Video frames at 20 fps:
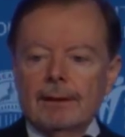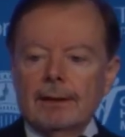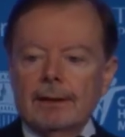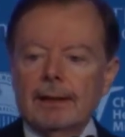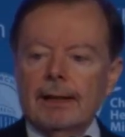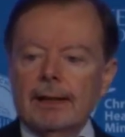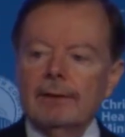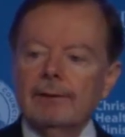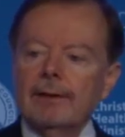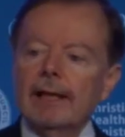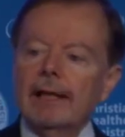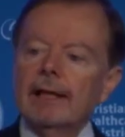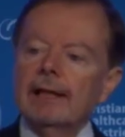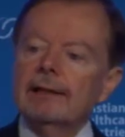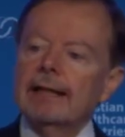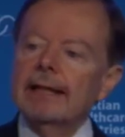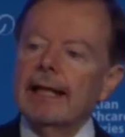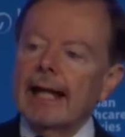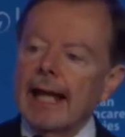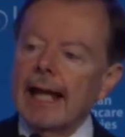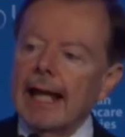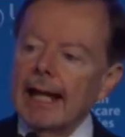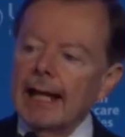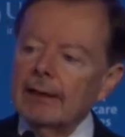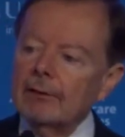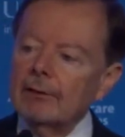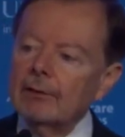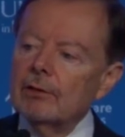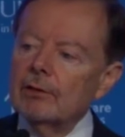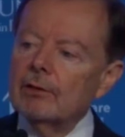And then at the
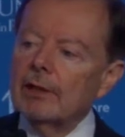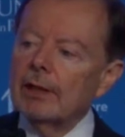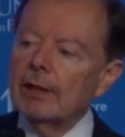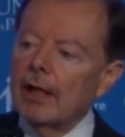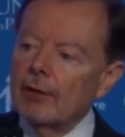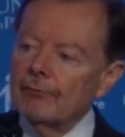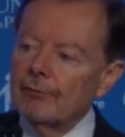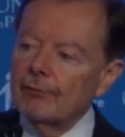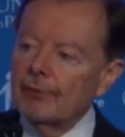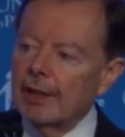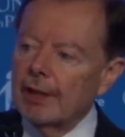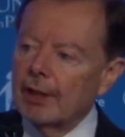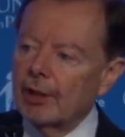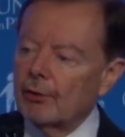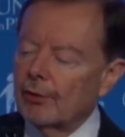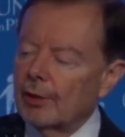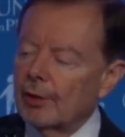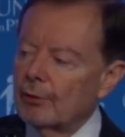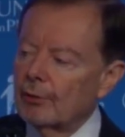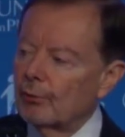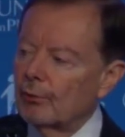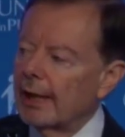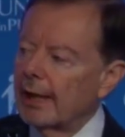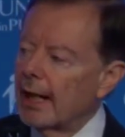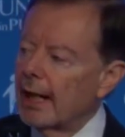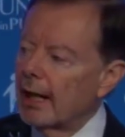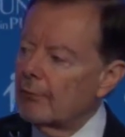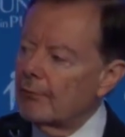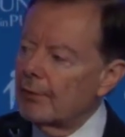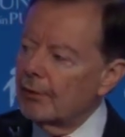end of the hearing, when
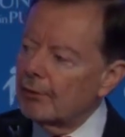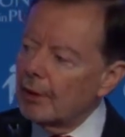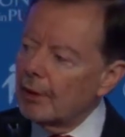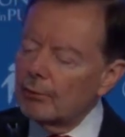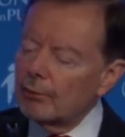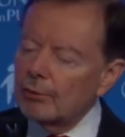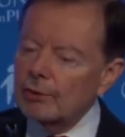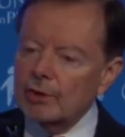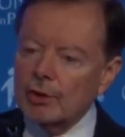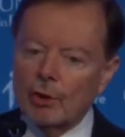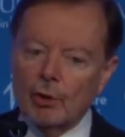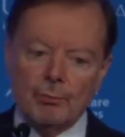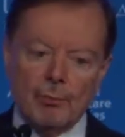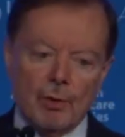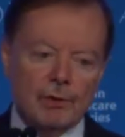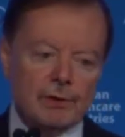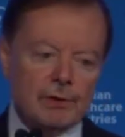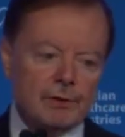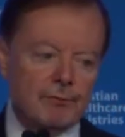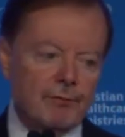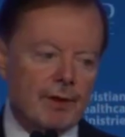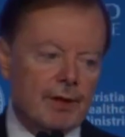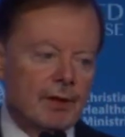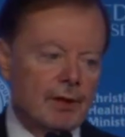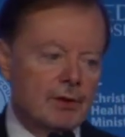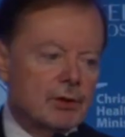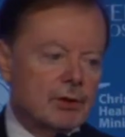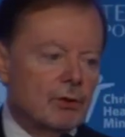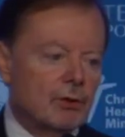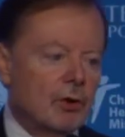everything was almost
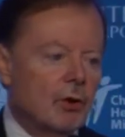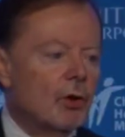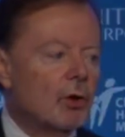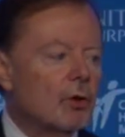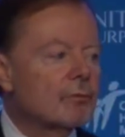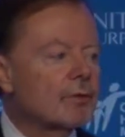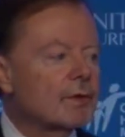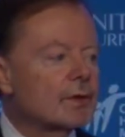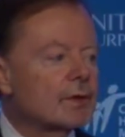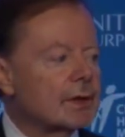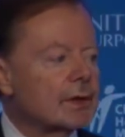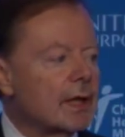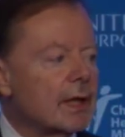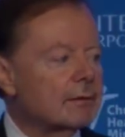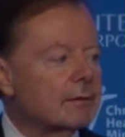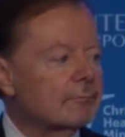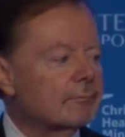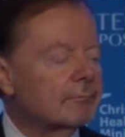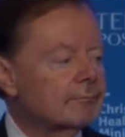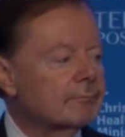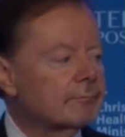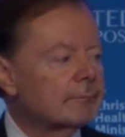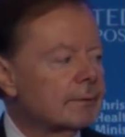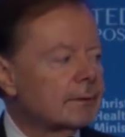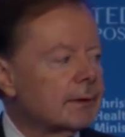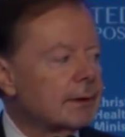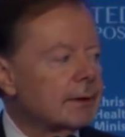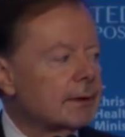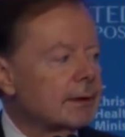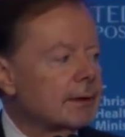finished, all of a sudden,
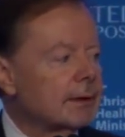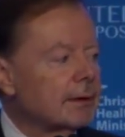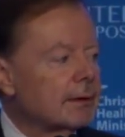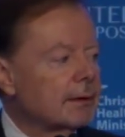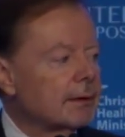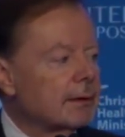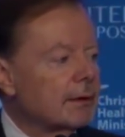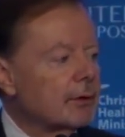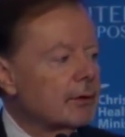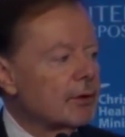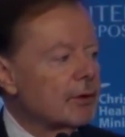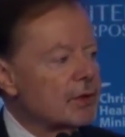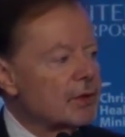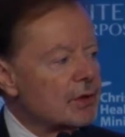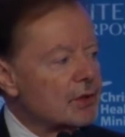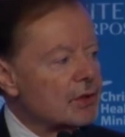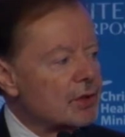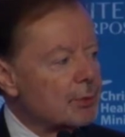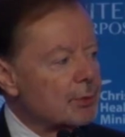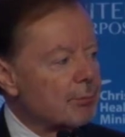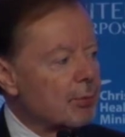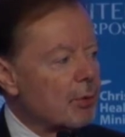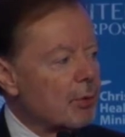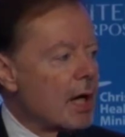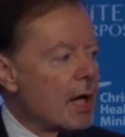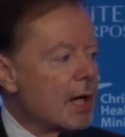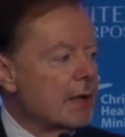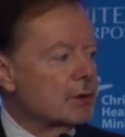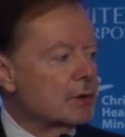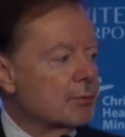there's a
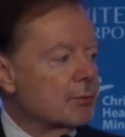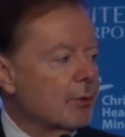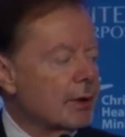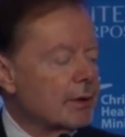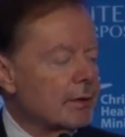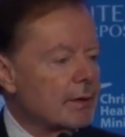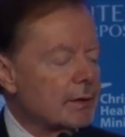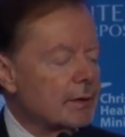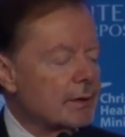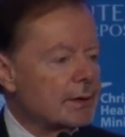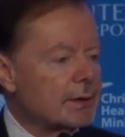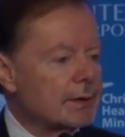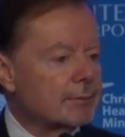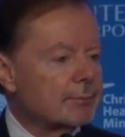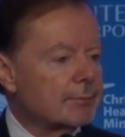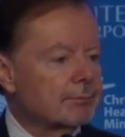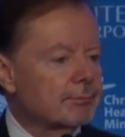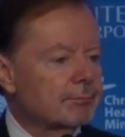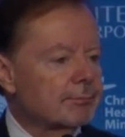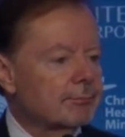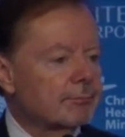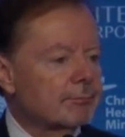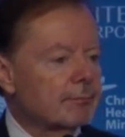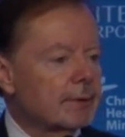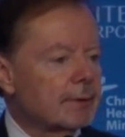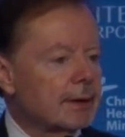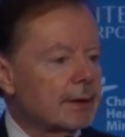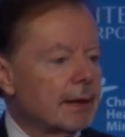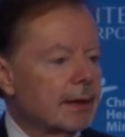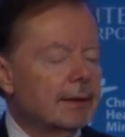surprise witness,
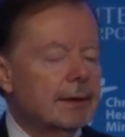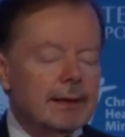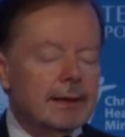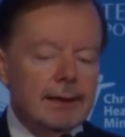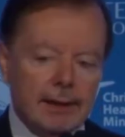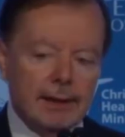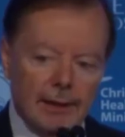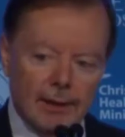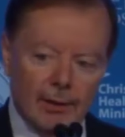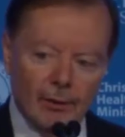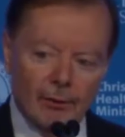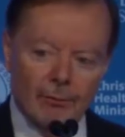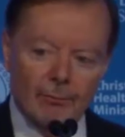Anita Hill.